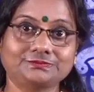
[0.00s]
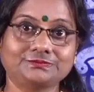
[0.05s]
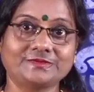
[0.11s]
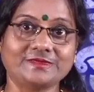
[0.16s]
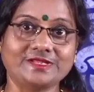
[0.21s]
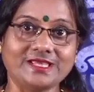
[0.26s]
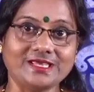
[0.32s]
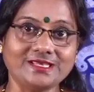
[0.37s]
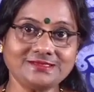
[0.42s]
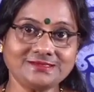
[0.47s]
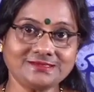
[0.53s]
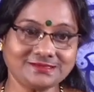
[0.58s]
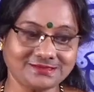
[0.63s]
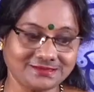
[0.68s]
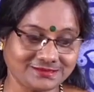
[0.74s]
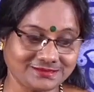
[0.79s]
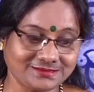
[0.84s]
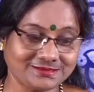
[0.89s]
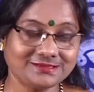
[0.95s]
Yes,
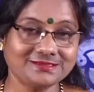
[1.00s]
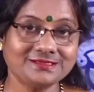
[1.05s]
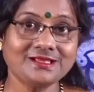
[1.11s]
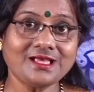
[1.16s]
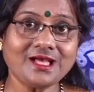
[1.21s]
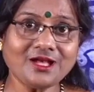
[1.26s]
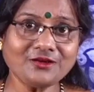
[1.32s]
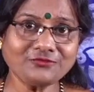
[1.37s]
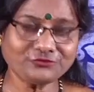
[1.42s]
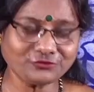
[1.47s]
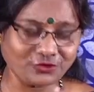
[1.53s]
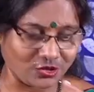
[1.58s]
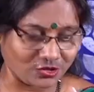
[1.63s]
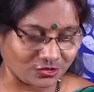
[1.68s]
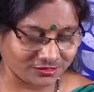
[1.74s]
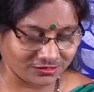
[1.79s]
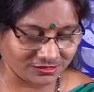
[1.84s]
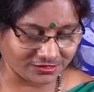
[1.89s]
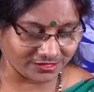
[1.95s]
of
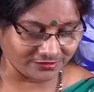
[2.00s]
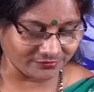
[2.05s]
course, the